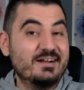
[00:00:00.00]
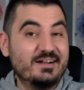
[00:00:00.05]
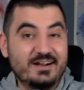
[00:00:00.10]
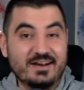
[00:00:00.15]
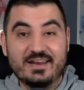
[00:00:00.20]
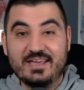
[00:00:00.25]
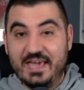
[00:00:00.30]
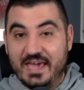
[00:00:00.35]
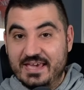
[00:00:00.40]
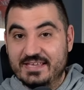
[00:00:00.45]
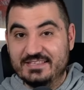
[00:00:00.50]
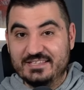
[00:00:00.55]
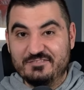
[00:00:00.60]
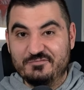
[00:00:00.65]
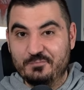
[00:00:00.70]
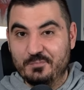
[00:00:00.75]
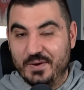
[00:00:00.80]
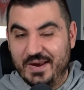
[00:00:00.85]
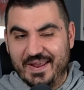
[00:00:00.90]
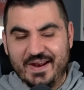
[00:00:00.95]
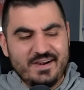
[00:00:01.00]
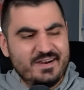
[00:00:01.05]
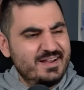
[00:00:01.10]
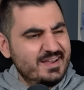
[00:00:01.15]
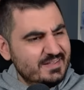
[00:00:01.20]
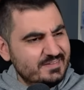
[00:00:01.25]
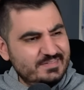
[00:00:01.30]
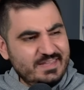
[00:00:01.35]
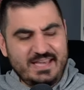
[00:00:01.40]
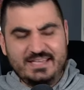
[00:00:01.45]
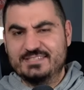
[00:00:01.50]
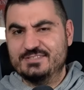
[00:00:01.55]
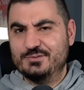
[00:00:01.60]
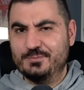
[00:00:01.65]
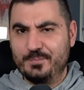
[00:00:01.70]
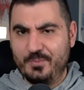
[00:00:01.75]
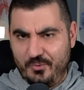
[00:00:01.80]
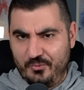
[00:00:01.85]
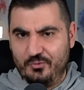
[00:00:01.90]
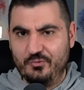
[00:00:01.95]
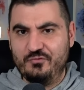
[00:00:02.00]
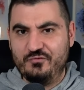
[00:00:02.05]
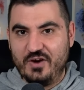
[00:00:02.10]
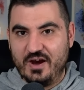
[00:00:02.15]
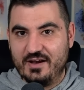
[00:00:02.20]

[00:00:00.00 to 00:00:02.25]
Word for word: a creative player next to Bruno